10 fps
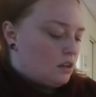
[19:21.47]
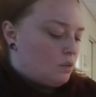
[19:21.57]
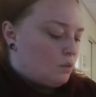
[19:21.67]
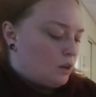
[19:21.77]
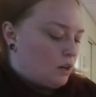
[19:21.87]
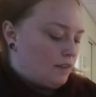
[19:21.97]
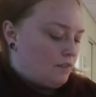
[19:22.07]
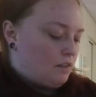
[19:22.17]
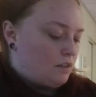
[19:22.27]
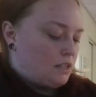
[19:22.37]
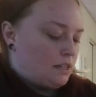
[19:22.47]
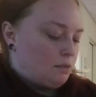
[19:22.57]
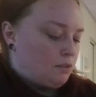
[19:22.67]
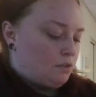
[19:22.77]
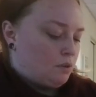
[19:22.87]
a word I've never seen
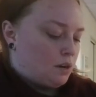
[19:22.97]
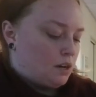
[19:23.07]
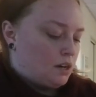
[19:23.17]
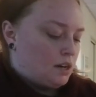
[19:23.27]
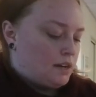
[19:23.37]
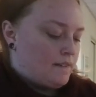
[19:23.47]
before.